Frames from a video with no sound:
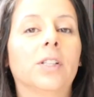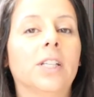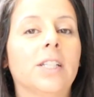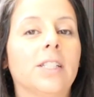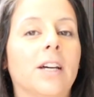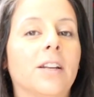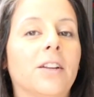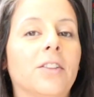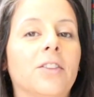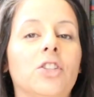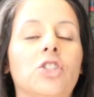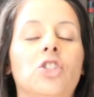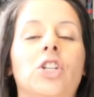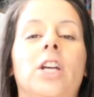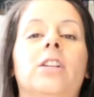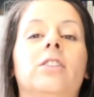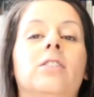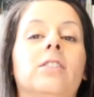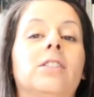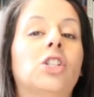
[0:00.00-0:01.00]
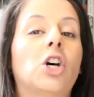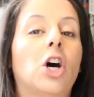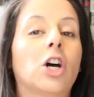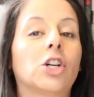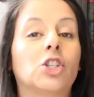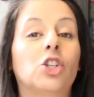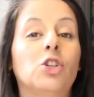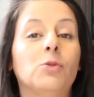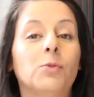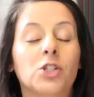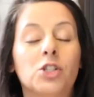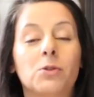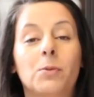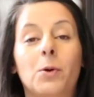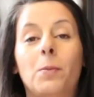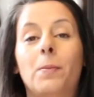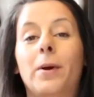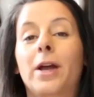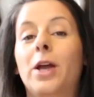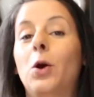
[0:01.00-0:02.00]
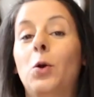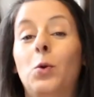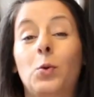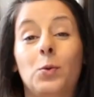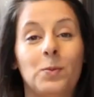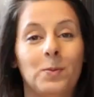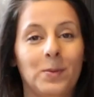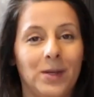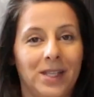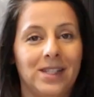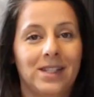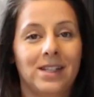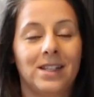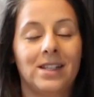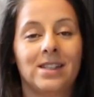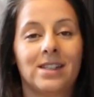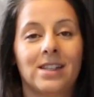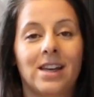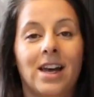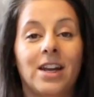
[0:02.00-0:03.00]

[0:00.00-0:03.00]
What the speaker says: really done on this channel is talk too much about my own business.